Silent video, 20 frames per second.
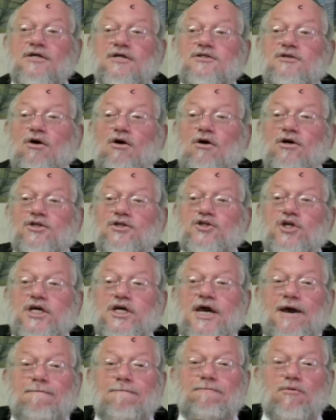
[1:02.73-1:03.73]
As long as you
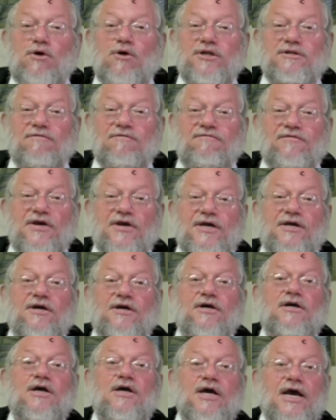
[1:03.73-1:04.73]
can't point the
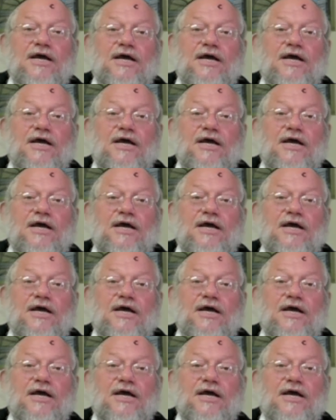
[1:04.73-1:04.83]
finger,